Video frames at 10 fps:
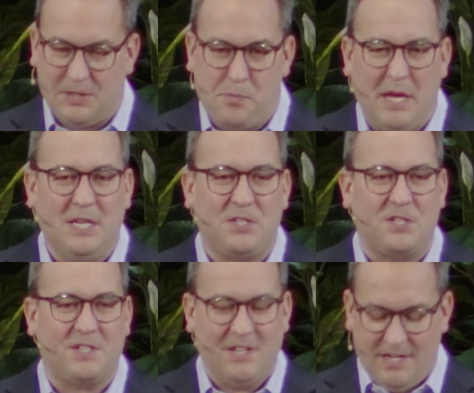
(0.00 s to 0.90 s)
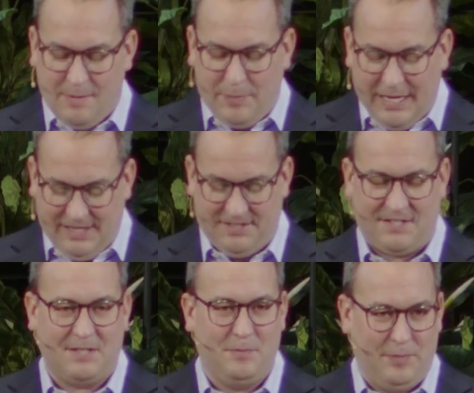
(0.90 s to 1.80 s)
Peace,
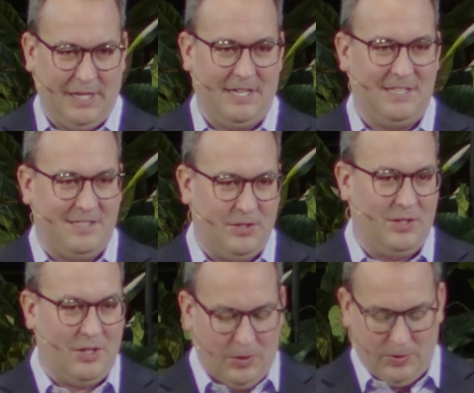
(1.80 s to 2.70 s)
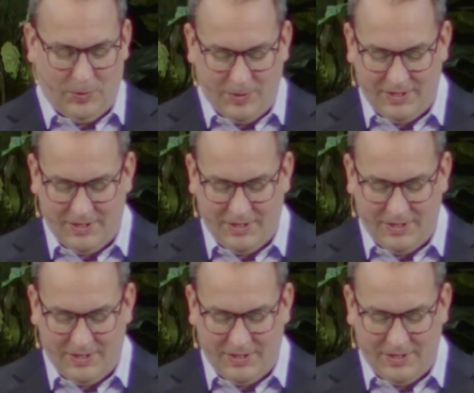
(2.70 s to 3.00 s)
peace be to you.